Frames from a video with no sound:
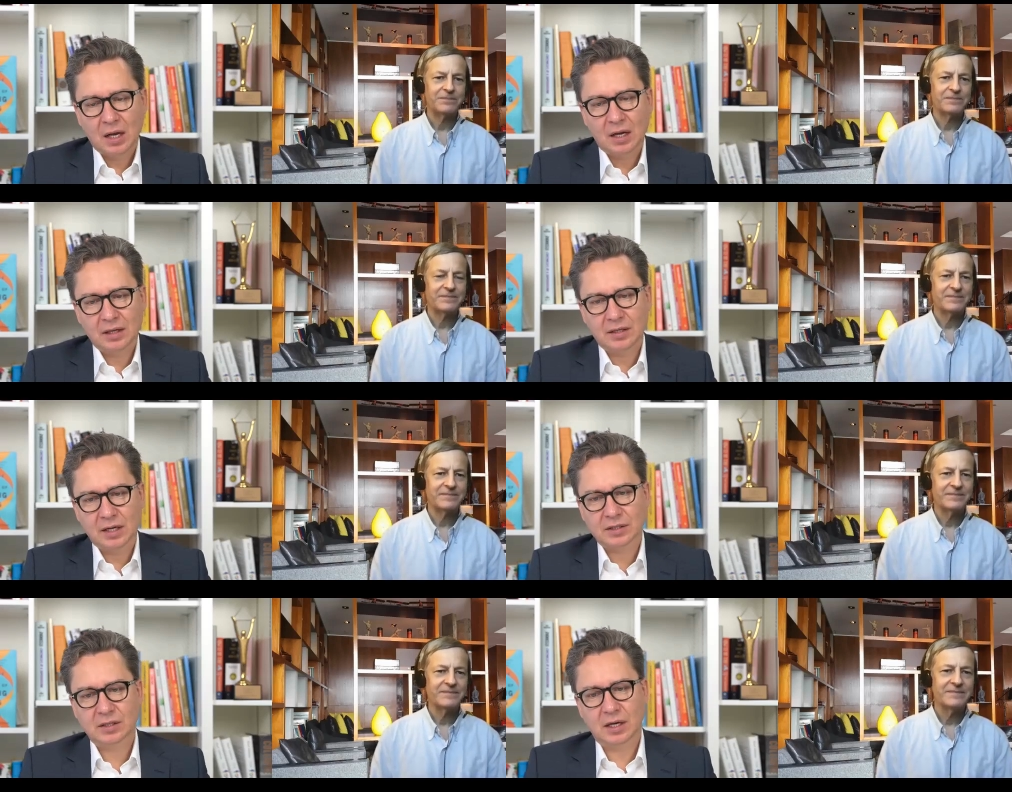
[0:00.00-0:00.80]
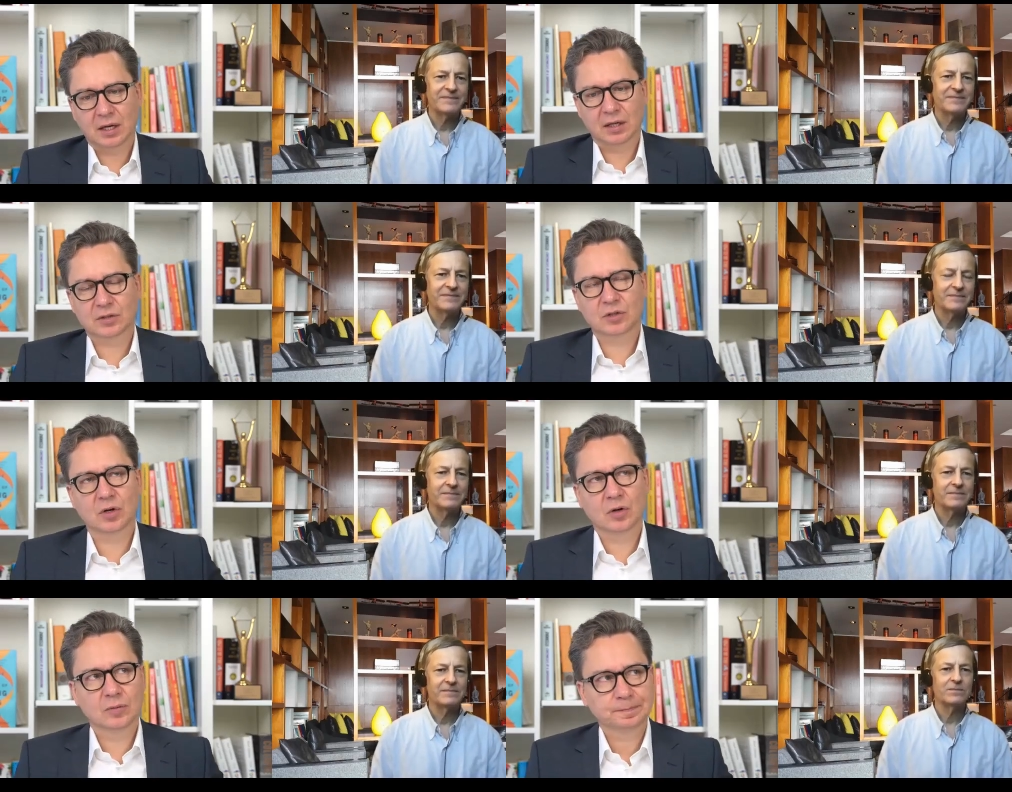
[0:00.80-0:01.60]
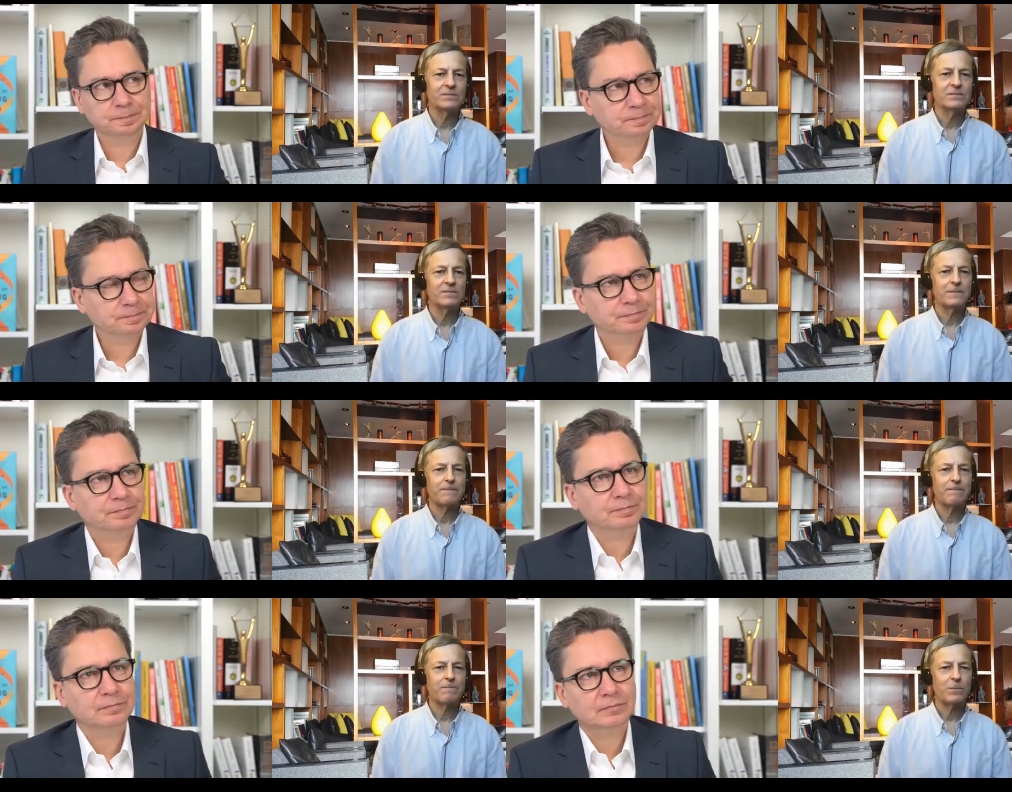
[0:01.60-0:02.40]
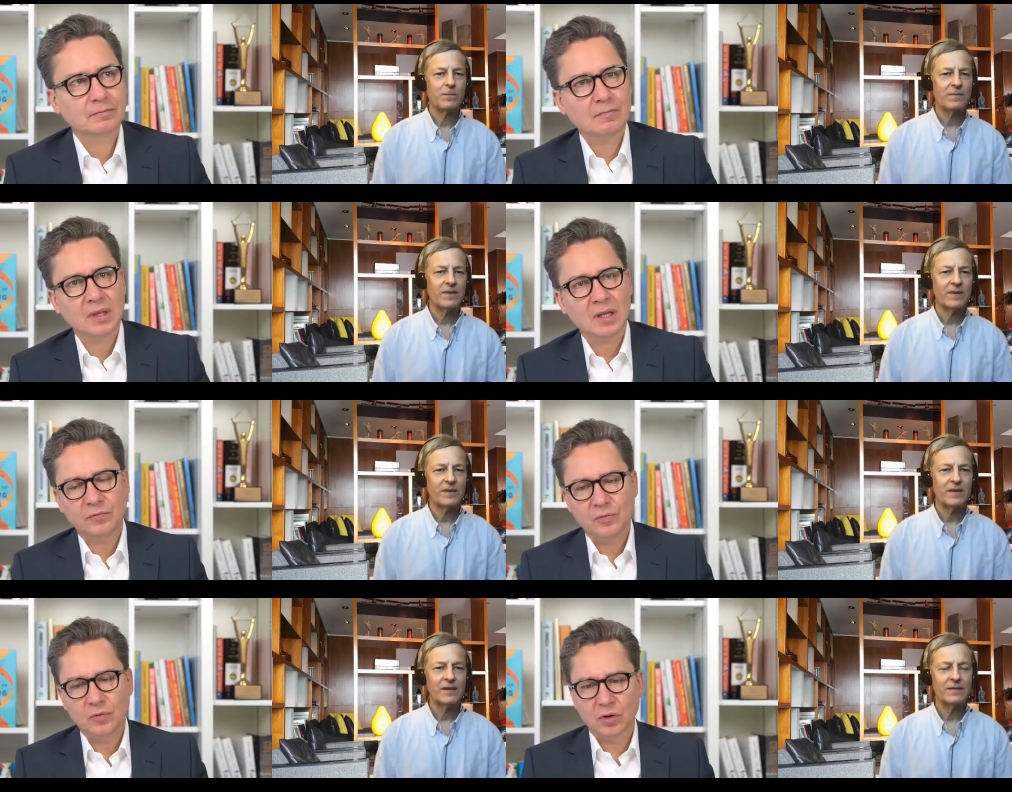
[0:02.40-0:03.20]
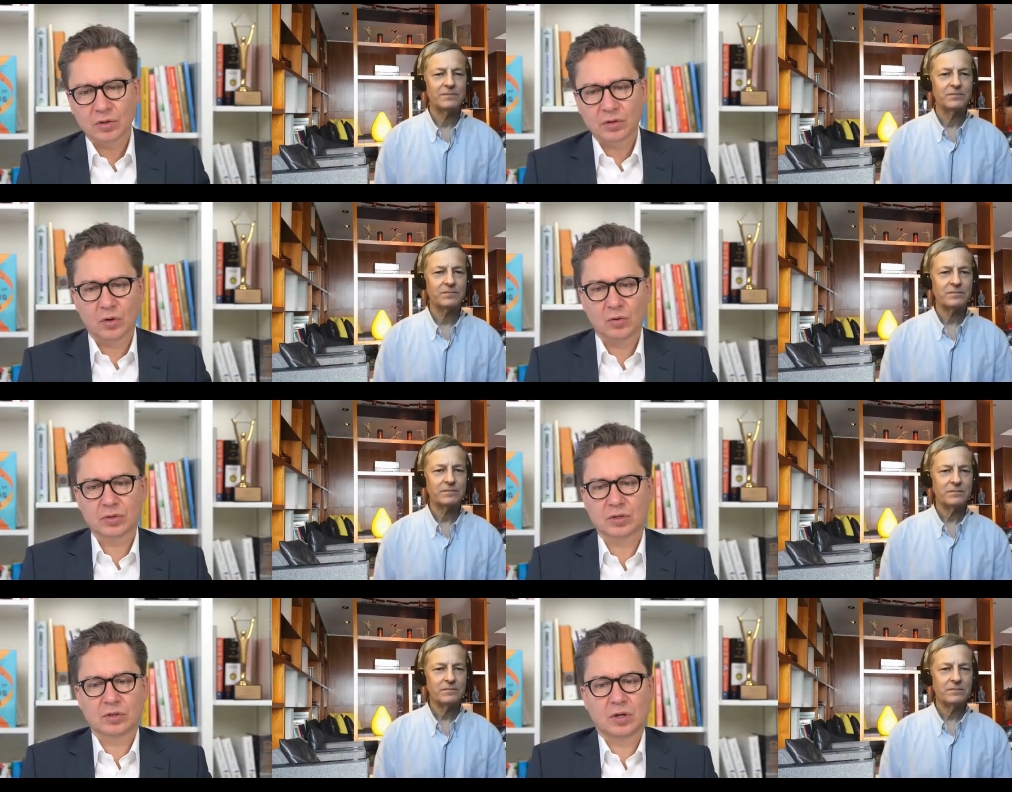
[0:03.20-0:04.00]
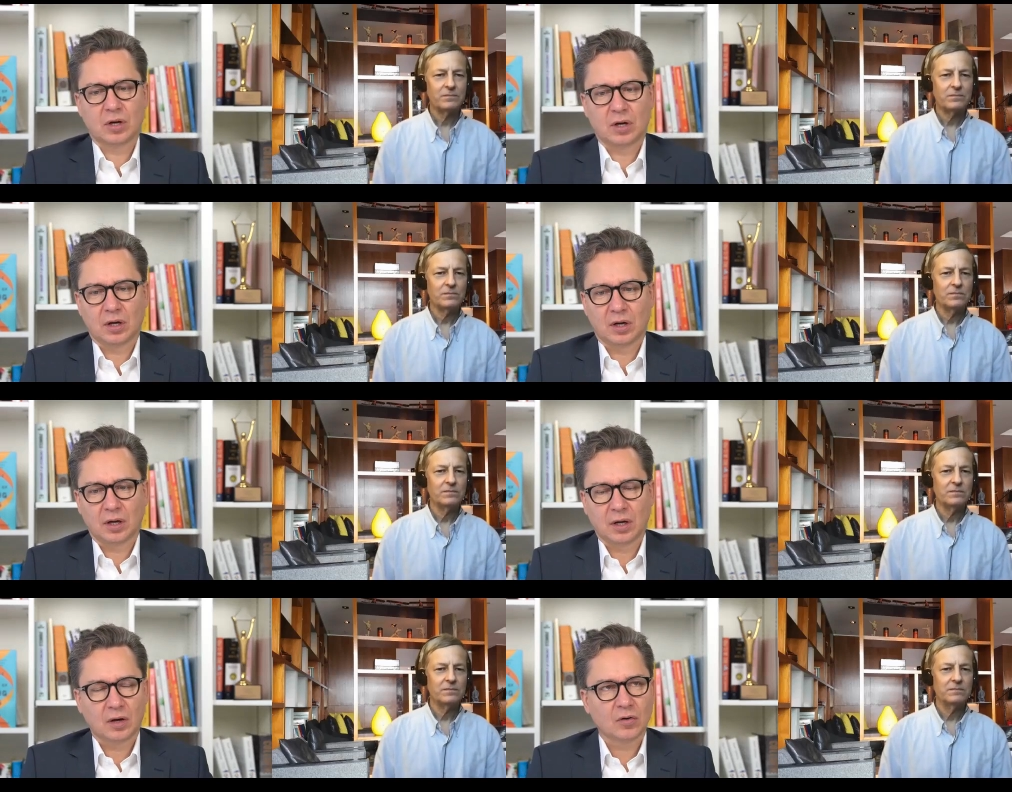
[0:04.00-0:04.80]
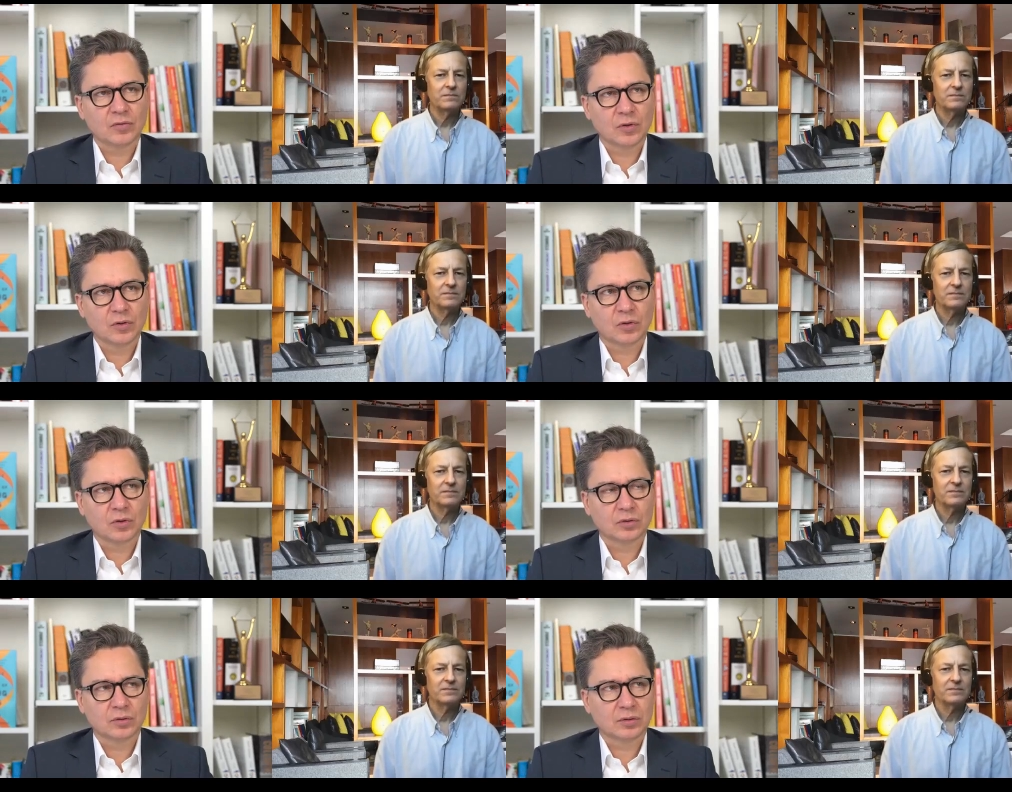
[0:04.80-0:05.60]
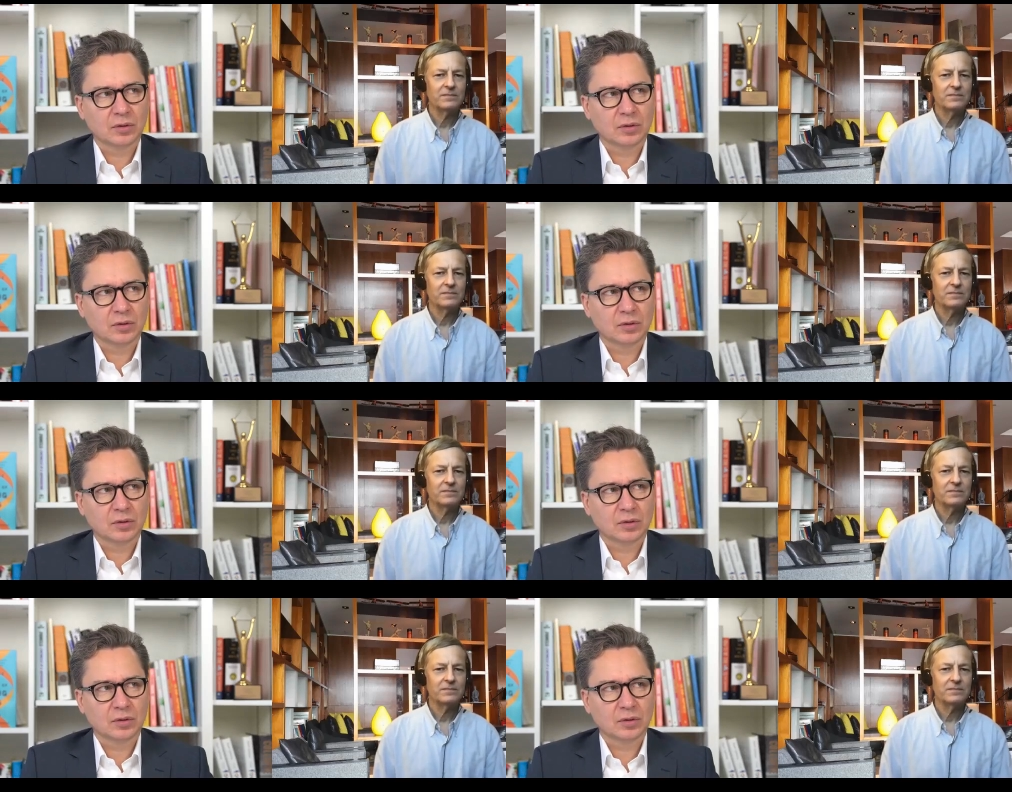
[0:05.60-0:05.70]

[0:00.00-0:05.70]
Speaker 1: Yes. So for those of you who